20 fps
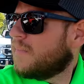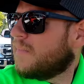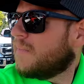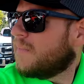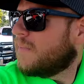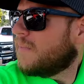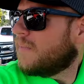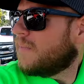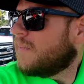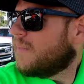
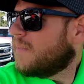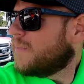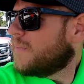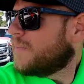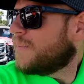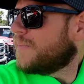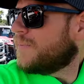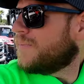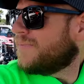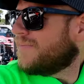
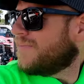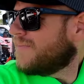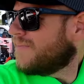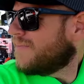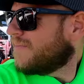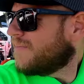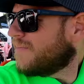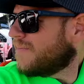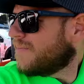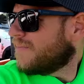
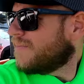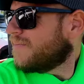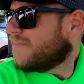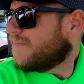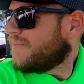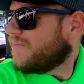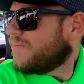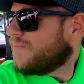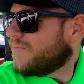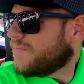
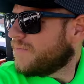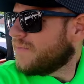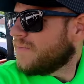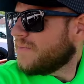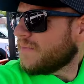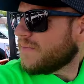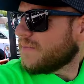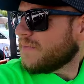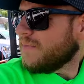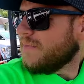
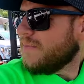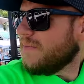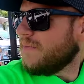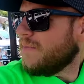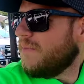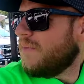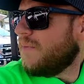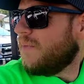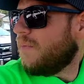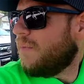
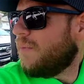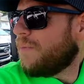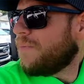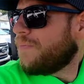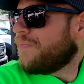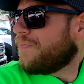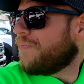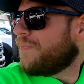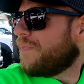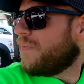
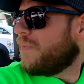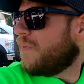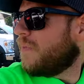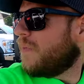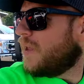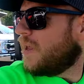Nothing is said.